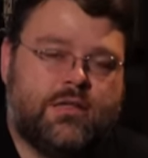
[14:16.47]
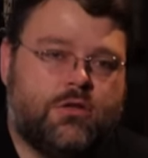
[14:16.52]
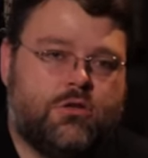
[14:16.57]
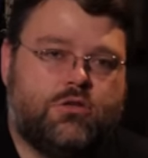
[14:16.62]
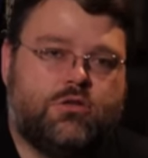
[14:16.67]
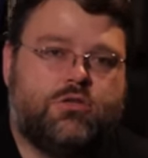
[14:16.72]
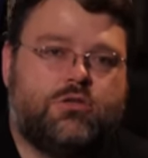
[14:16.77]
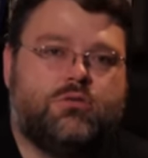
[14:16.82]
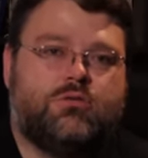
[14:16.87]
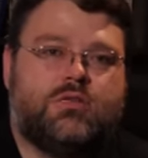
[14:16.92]
You
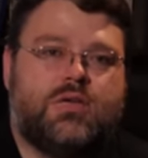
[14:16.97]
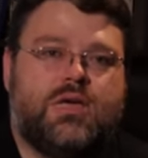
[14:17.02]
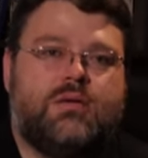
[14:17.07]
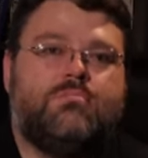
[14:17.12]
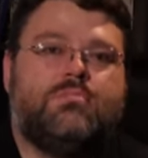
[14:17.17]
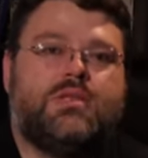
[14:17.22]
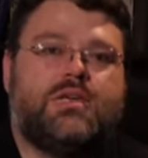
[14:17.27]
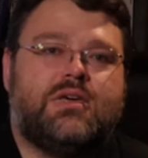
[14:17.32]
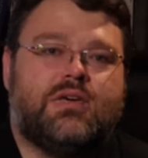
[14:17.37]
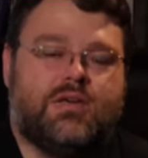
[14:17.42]
just use
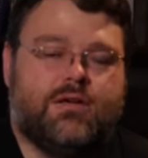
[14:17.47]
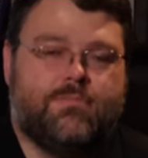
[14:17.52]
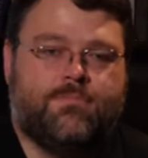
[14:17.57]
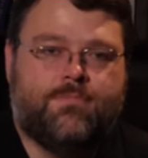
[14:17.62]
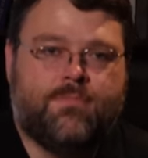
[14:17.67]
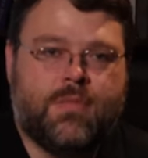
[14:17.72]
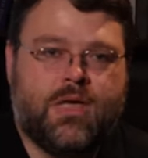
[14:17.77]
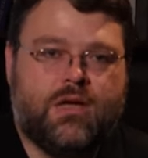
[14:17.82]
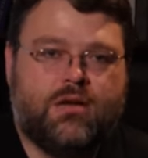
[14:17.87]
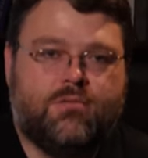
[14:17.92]
MD.
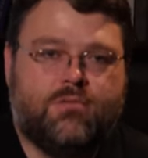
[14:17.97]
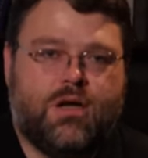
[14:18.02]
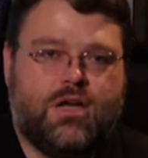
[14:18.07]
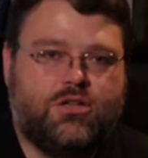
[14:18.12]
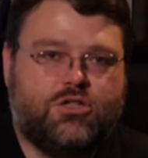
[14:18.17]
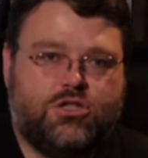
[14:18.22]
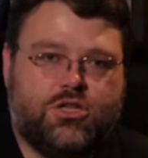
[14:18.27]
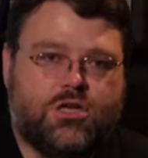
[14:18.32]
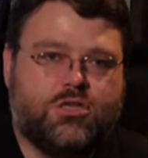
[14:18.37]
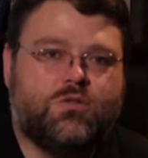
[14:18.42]
It
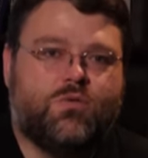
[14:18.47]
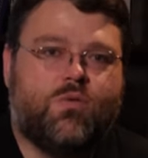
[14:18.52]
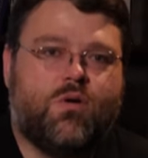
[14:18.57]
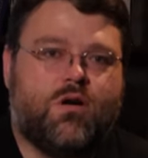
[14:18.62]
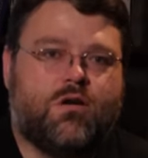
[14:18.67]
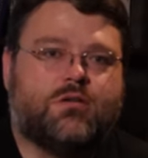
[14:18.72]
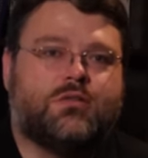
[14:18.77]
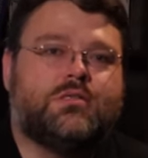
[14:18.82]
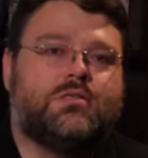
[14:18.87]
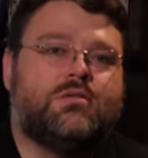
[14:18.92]
just
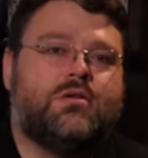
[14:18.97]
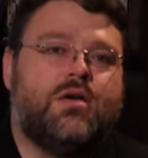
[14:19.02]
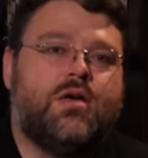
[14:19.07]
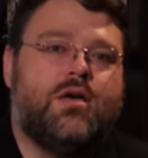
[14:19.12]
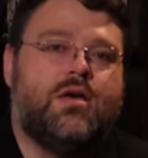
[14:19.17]
works.